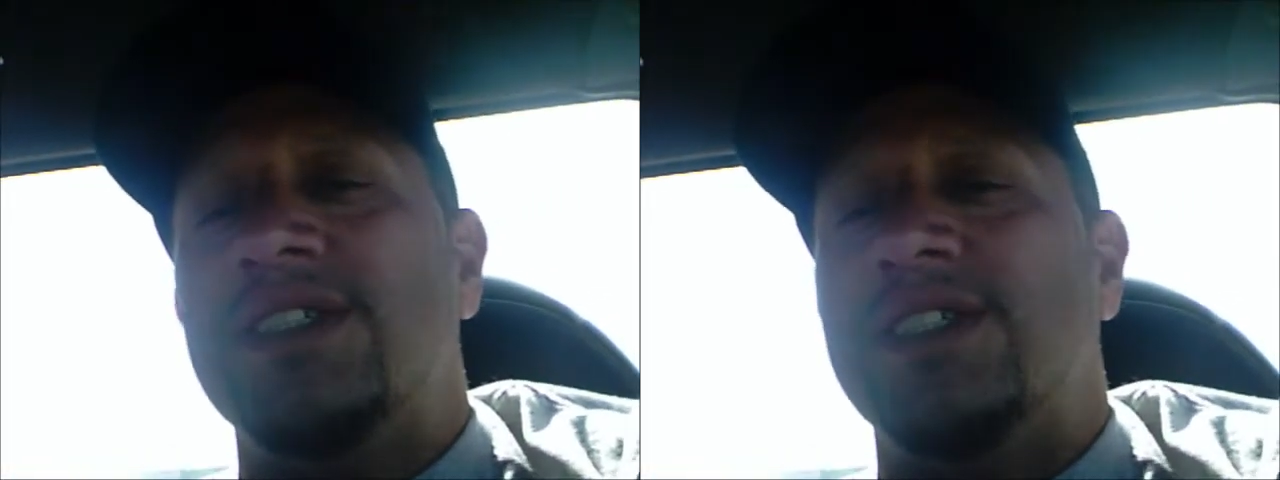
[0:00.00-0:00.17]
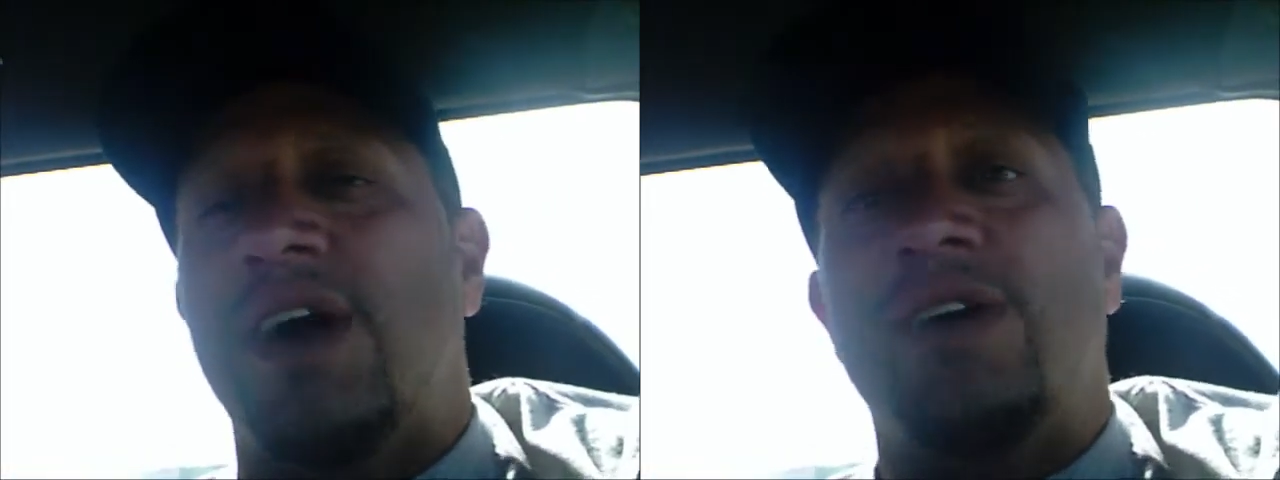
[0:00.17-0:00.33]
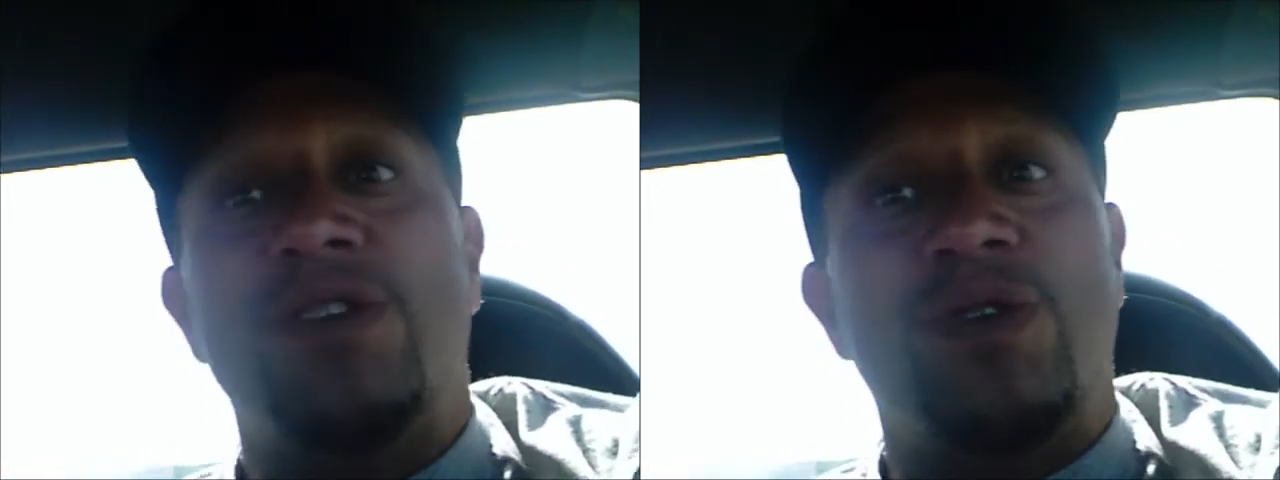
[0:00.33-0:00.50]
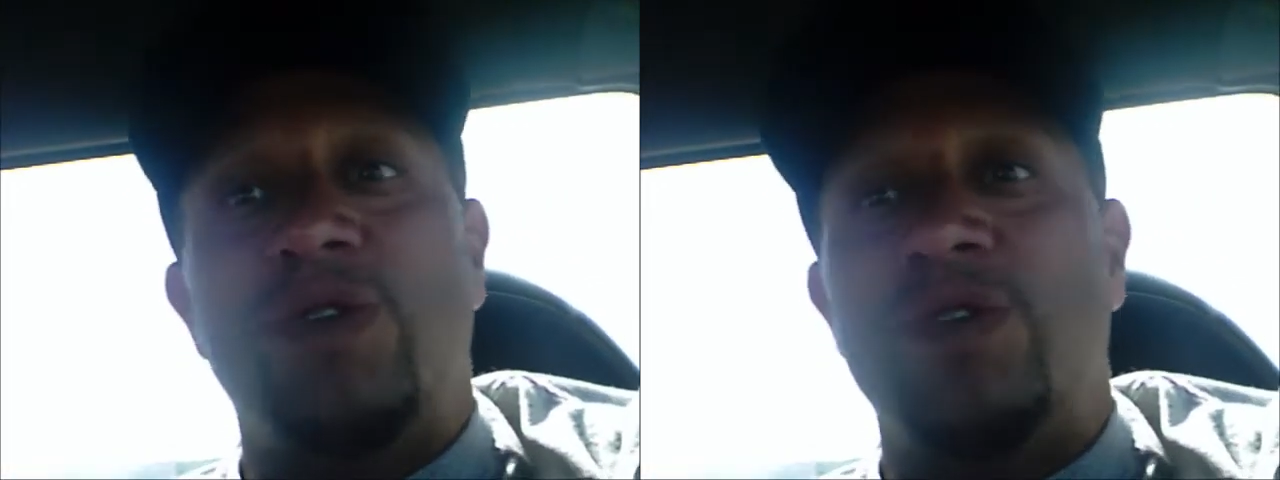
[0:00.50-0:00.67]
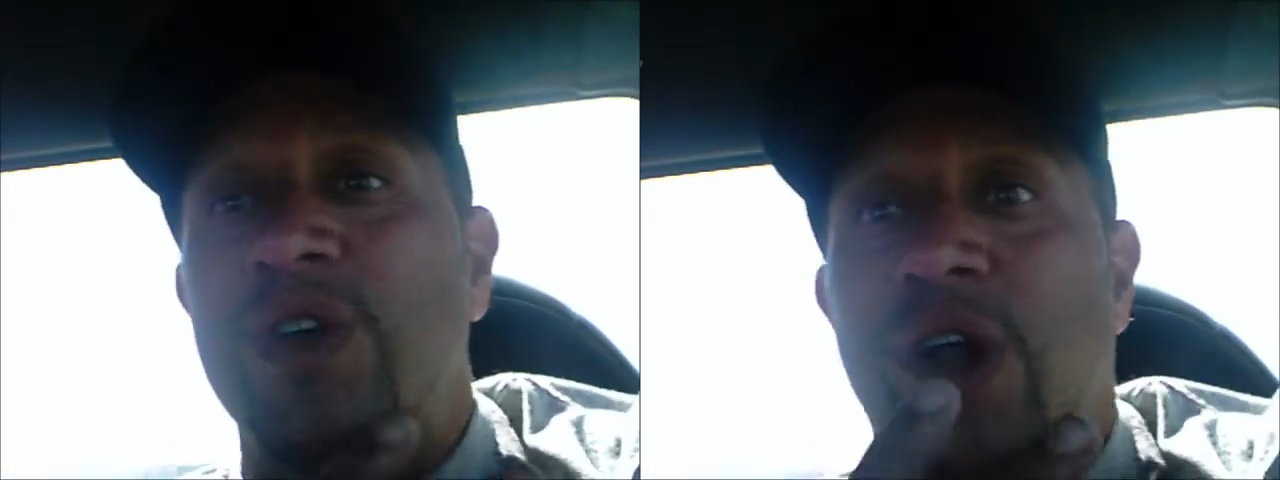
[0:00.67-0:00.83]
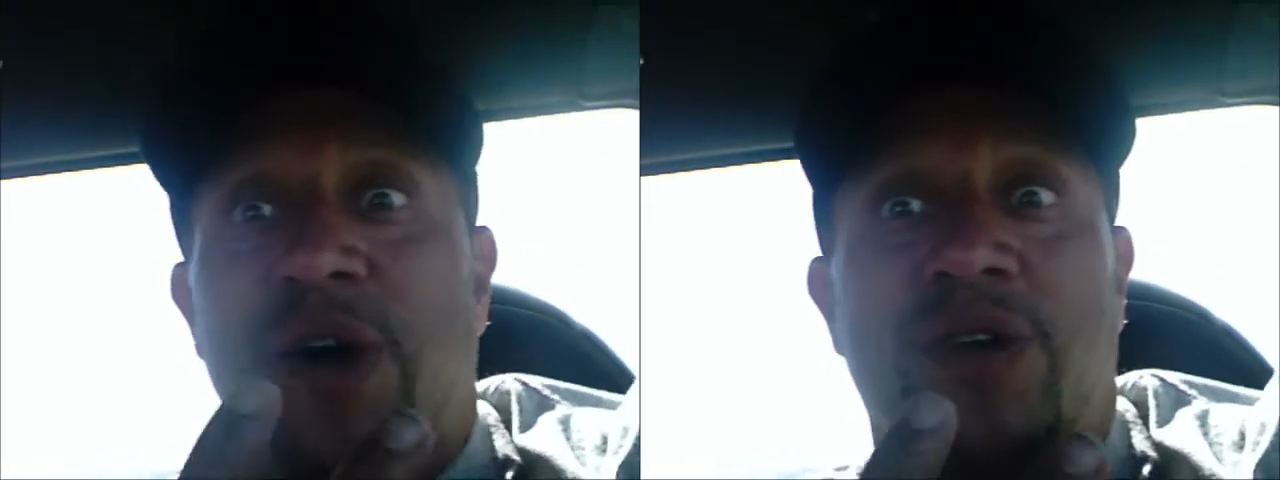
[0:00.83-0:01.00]
So I
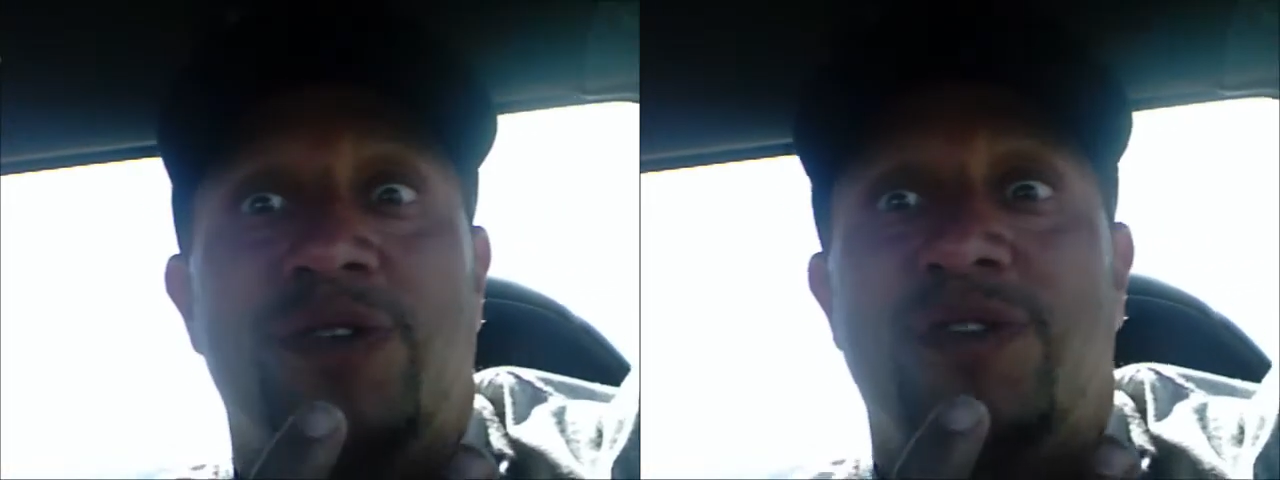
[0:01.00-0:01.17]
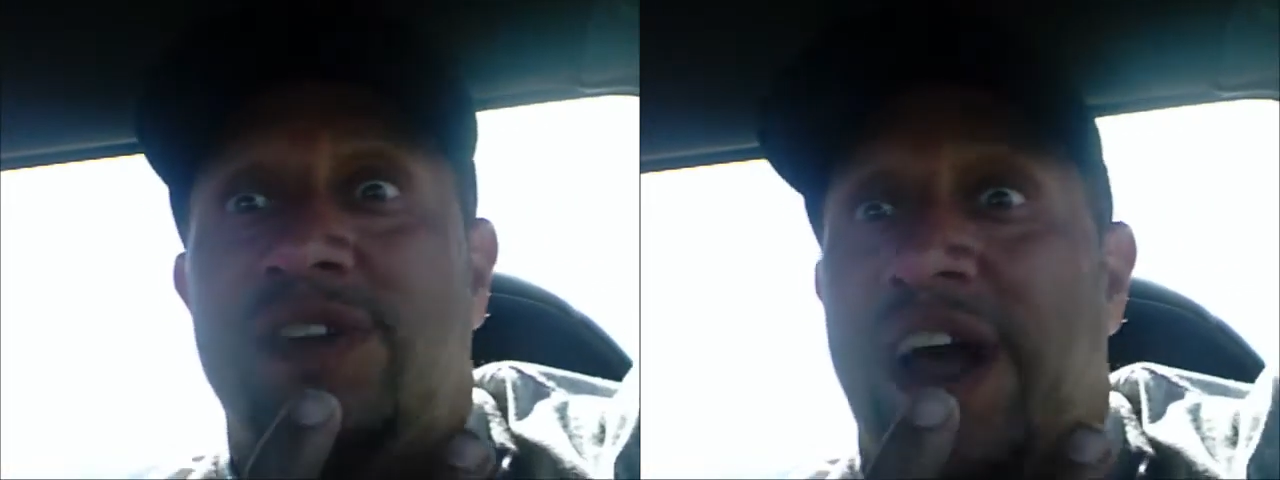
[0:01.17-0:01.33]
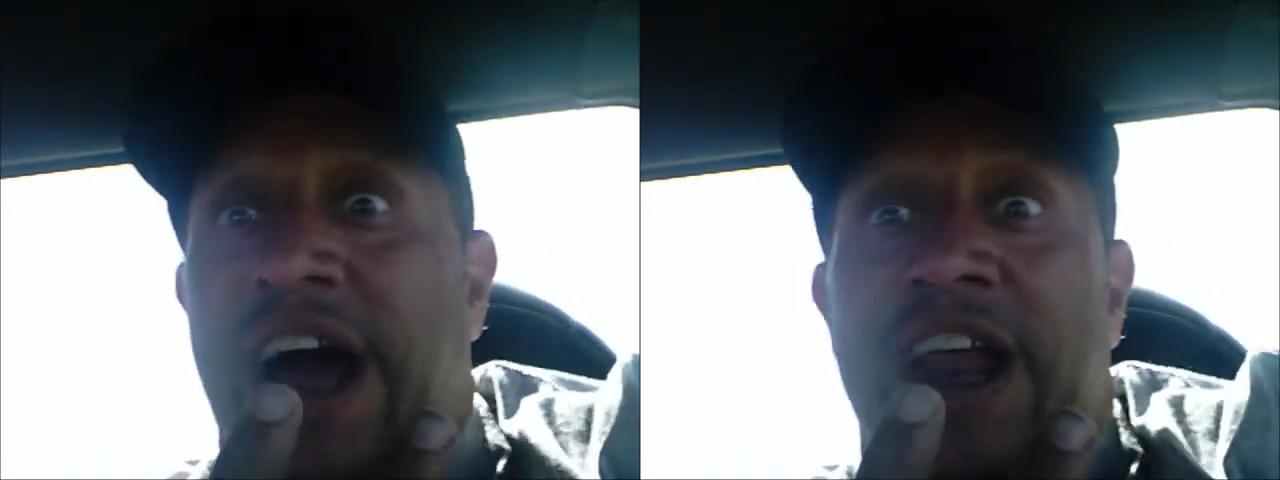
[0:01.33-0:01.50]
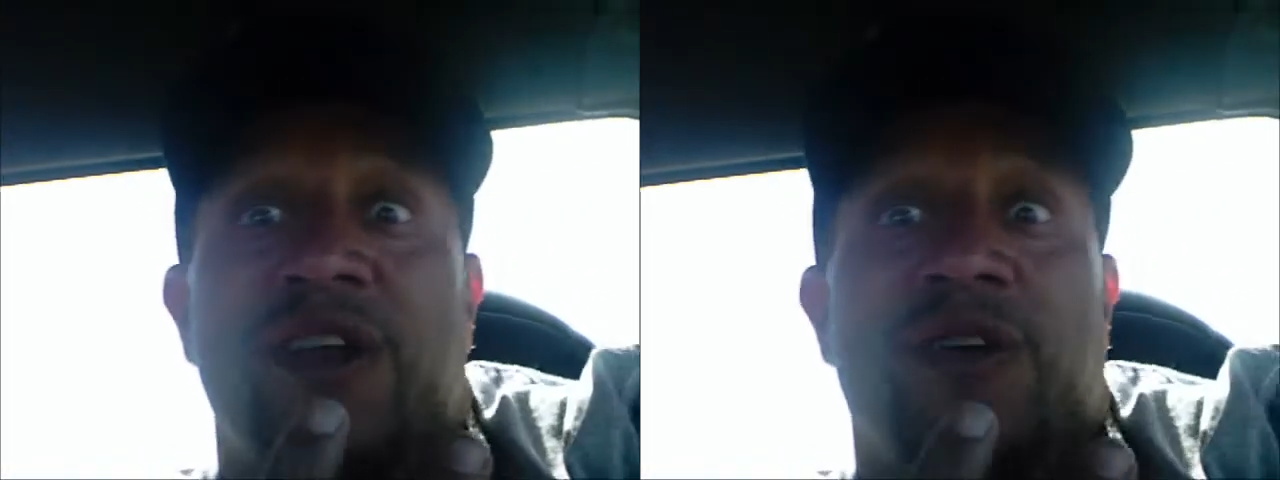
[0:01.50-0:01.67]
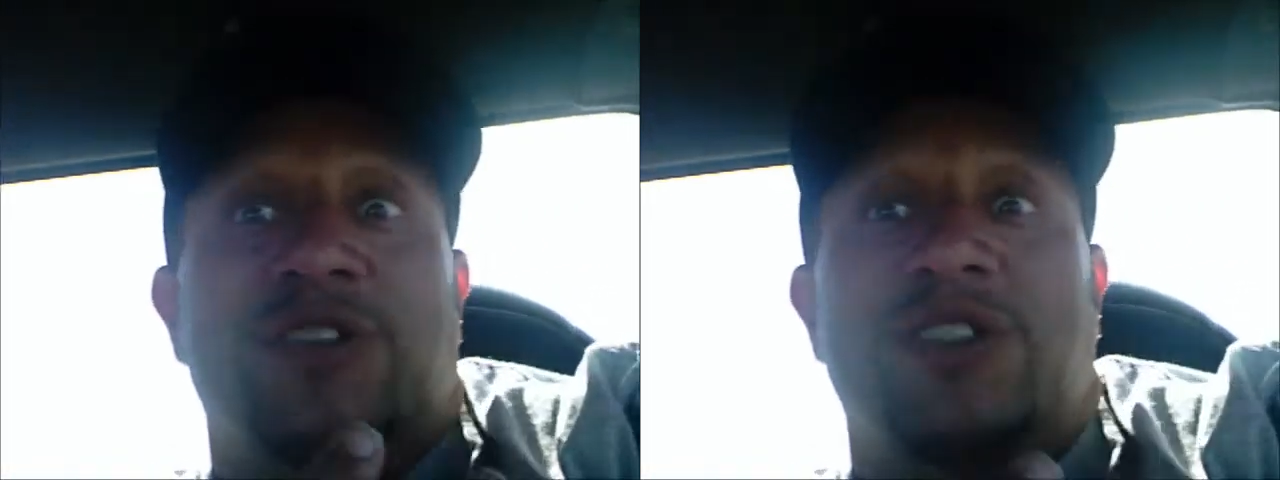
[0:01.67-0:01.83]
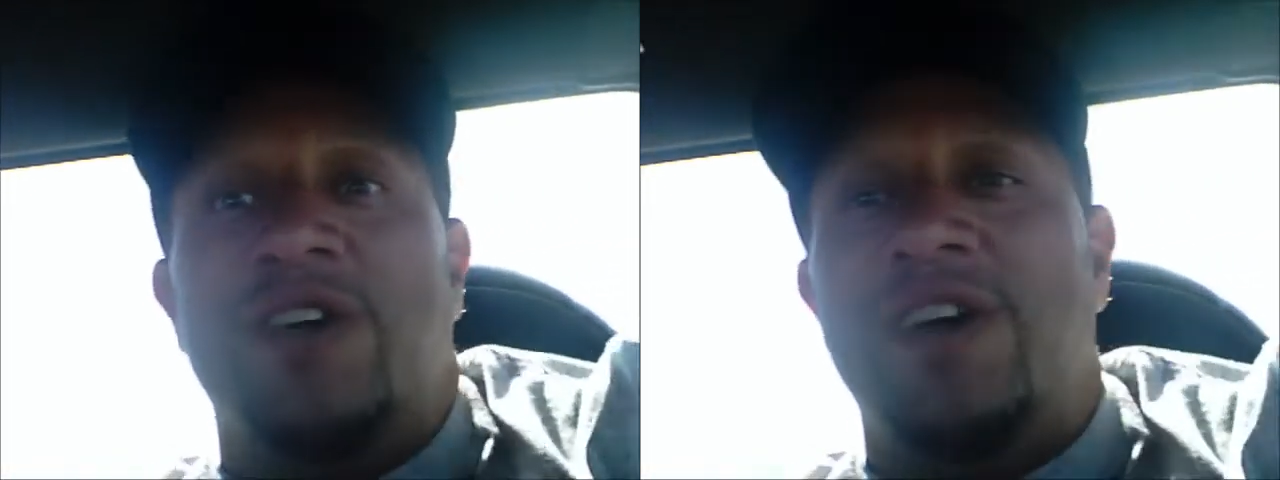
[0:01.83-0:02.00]
was, you know, I didn't know
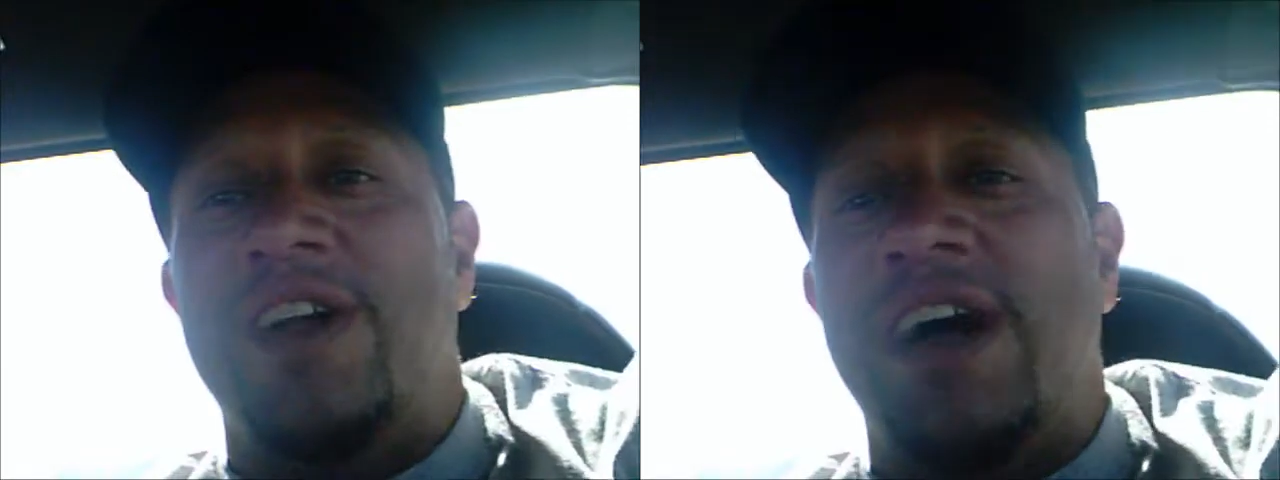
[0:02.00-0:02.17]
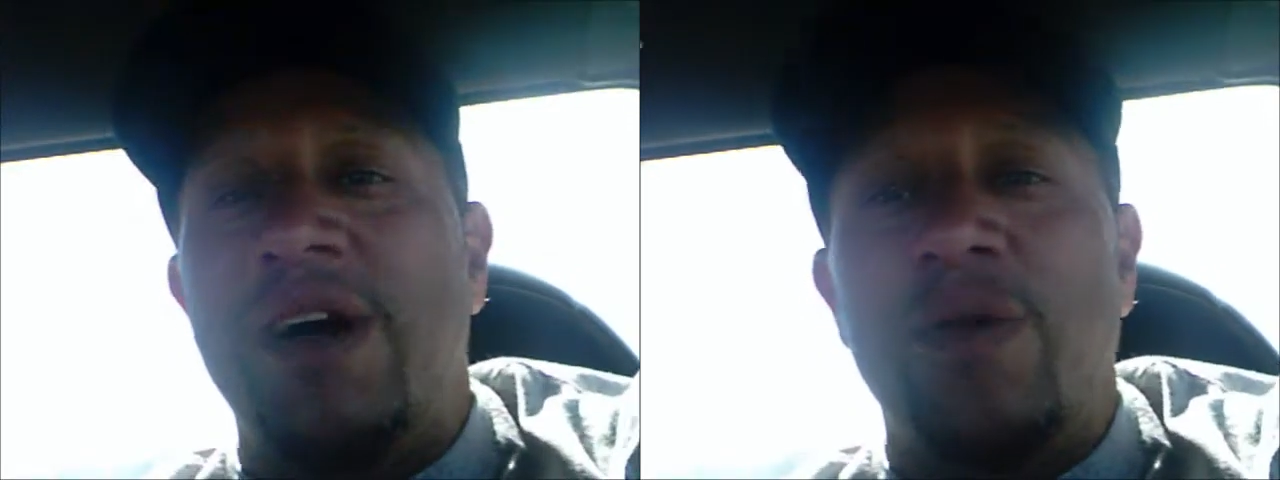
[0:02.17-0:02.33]
what was going on.